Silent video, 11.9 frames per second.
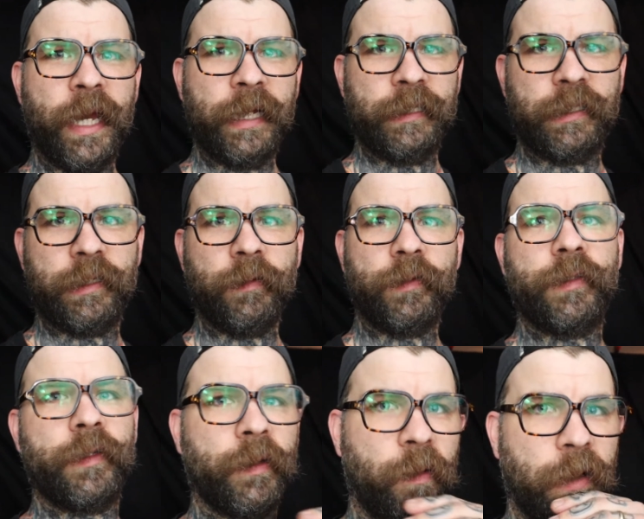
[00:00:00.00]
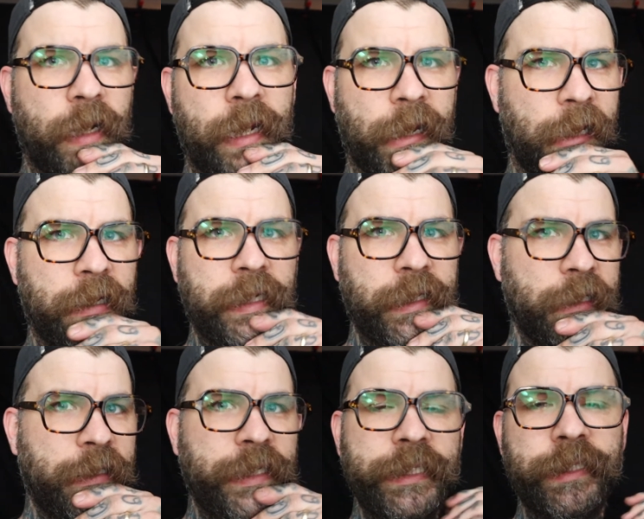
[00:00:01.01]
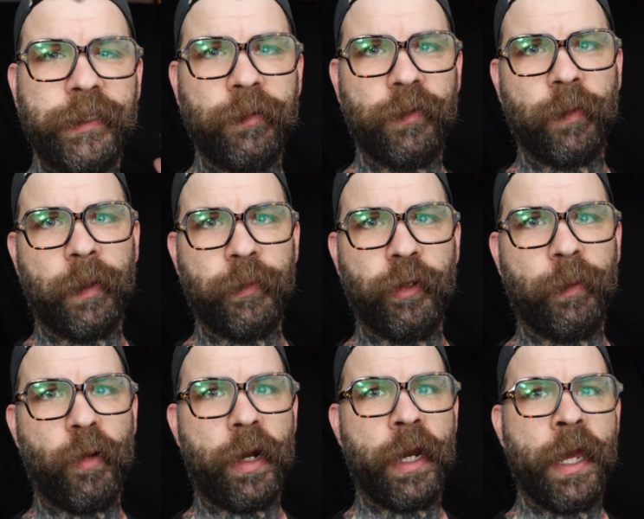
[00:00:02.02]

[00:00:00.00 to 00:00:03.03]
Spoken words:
it suits what I'm doing more.